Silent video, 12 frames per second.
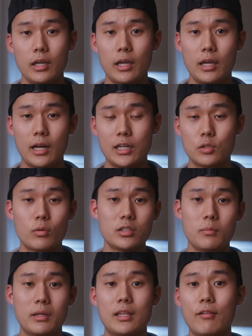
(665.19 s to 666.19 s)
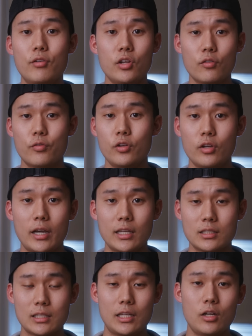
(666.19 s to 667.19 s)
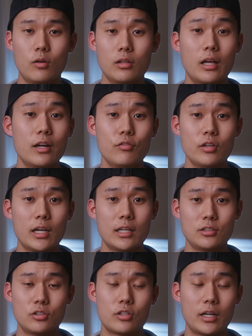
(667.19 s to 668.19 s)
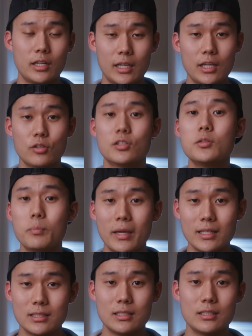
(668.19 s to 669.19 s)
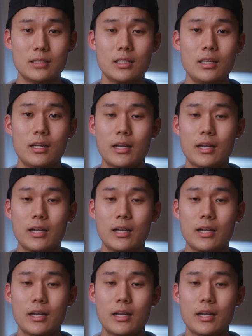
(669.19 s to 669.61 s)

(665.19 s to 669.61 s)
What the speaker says: And I just wanted to make that video for you guys because I know a lot of you guys are trying to get your spaces